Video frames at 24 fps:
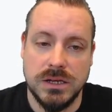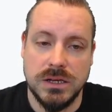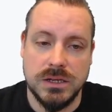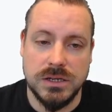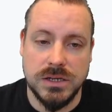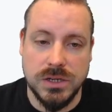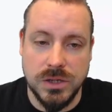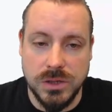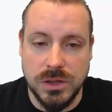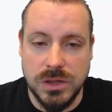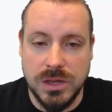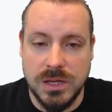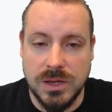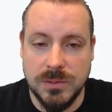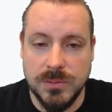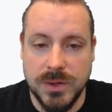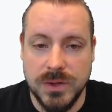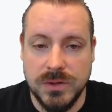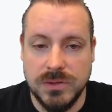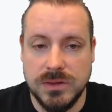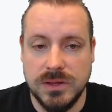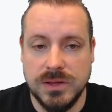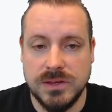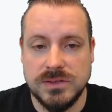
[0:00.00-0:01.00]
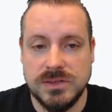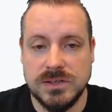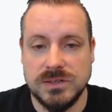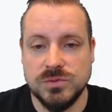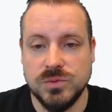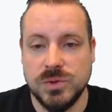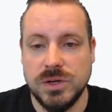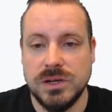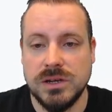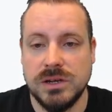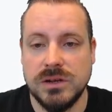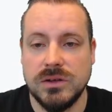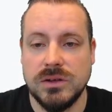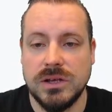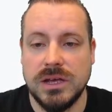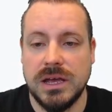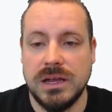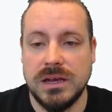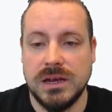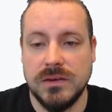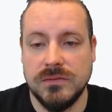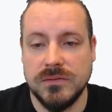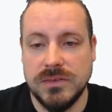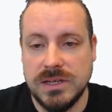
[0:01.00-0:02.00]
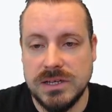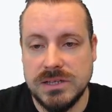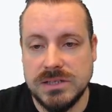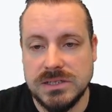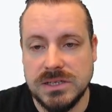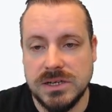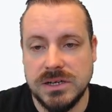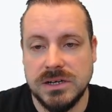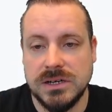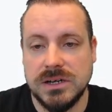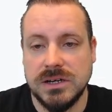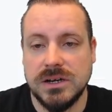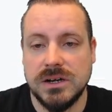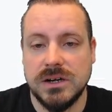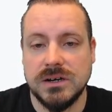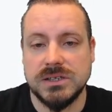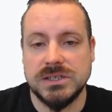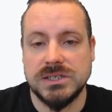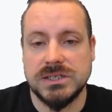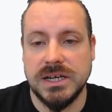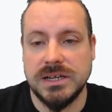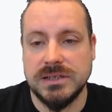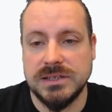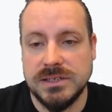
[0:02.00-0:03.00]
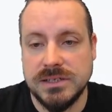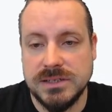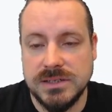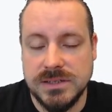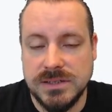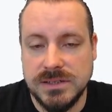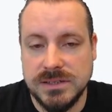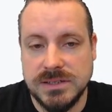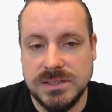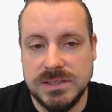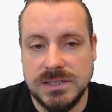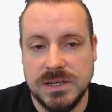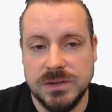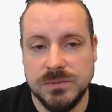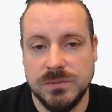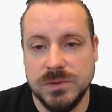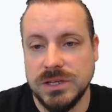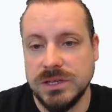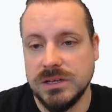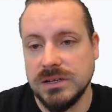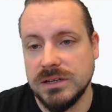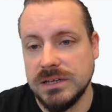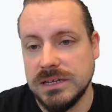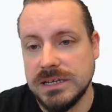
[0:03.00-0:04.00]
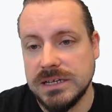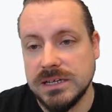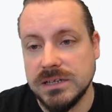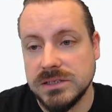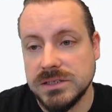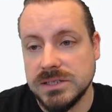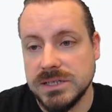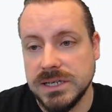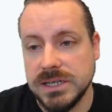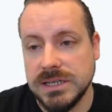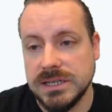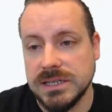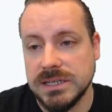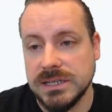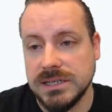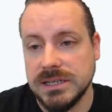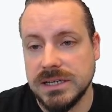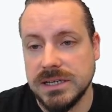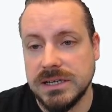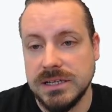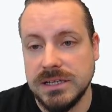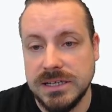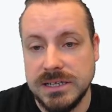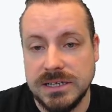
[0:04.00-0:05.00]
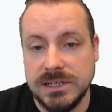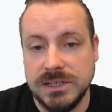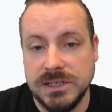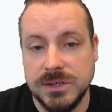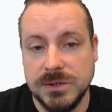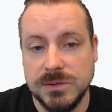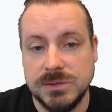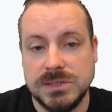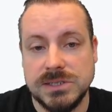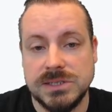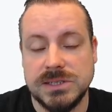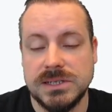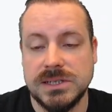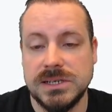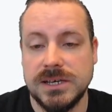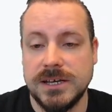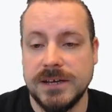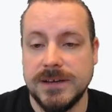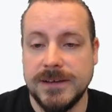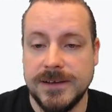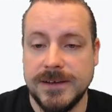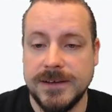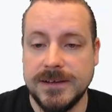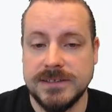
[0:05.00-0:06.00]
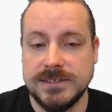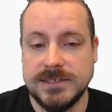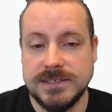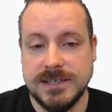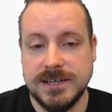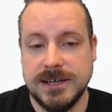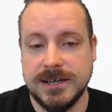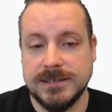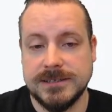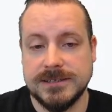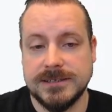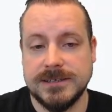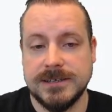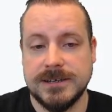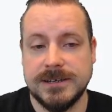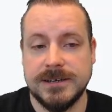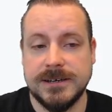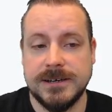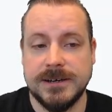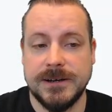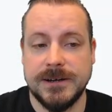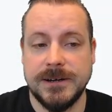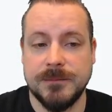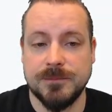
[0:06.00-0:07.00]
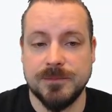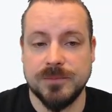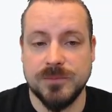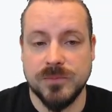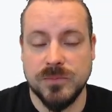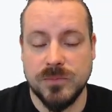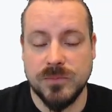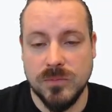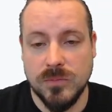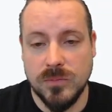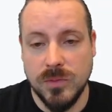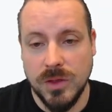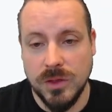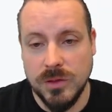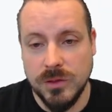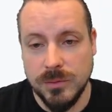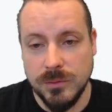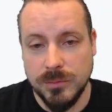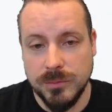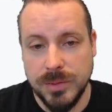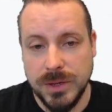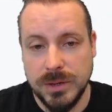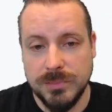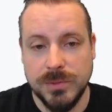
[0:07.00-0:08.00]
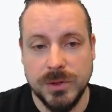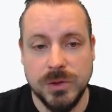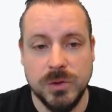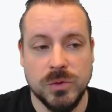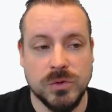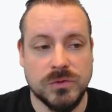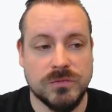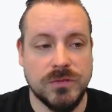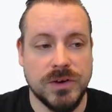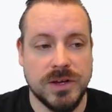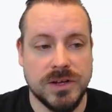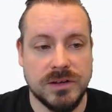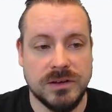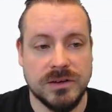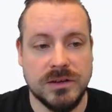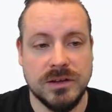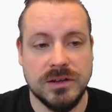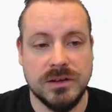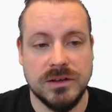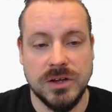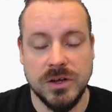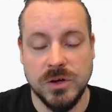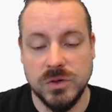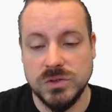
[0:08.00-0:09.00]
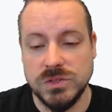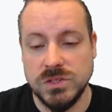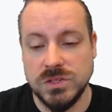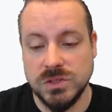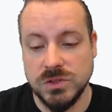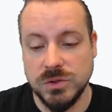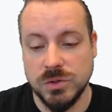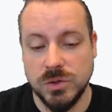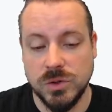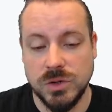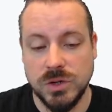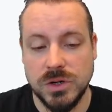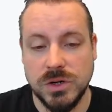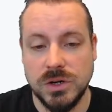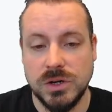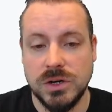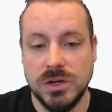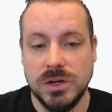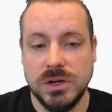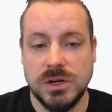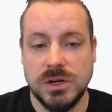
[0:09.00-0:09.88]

good thing about this is when any of these are set, the same with the legal state and legal notes, is that people who's written notes or